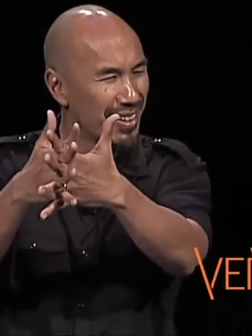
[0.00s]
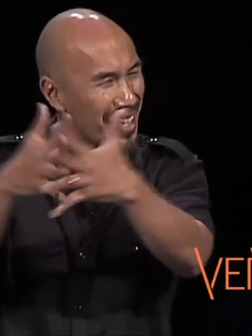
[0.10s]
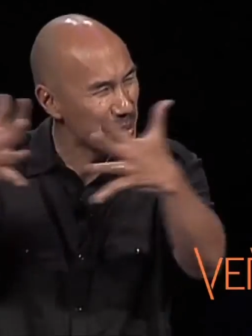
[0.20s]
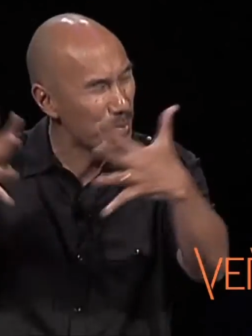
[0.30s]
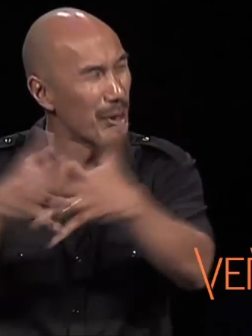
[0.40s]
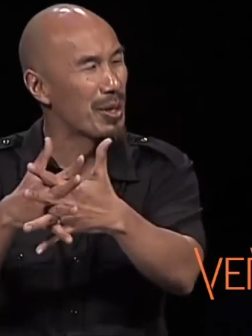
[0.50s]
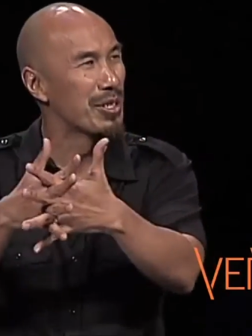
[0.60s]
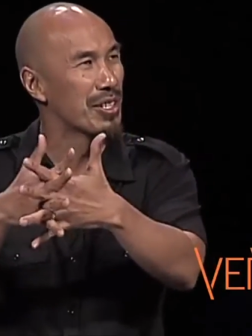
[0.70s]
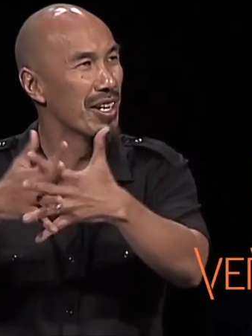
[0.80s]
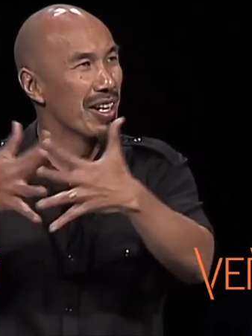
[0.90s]
No, that's
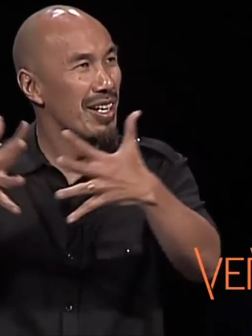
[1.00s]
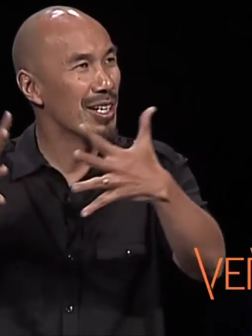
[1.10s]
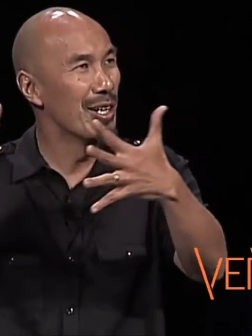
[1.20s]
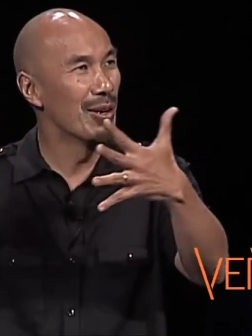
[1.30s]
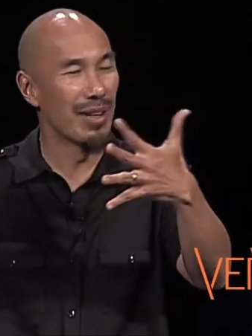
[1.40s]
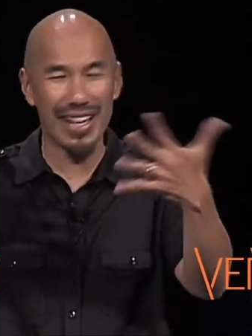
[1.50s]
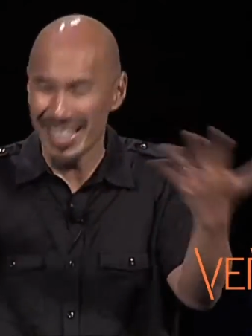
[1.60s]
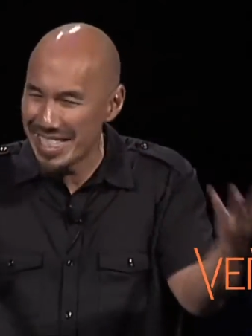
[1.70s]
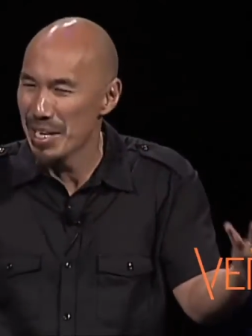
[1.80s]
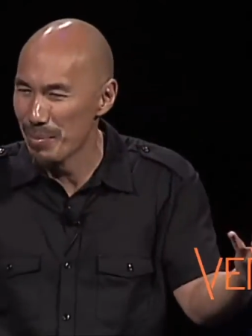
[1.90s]
merge, you know, and I
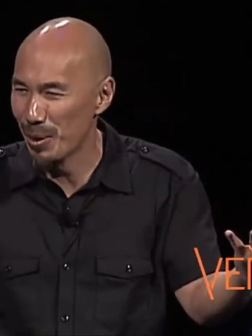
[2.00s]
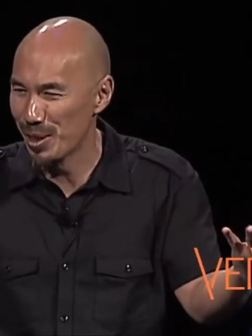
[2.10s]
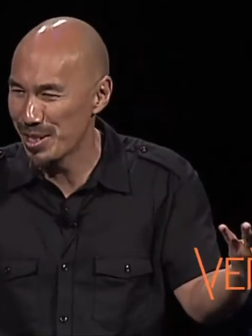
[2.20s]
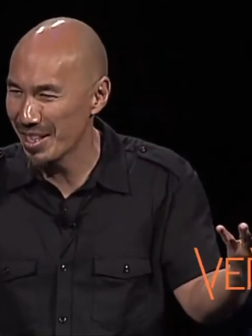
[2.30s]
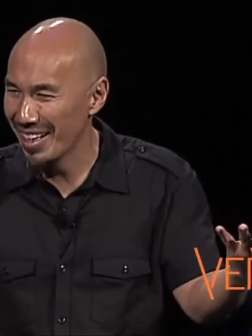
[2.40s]
did a merge,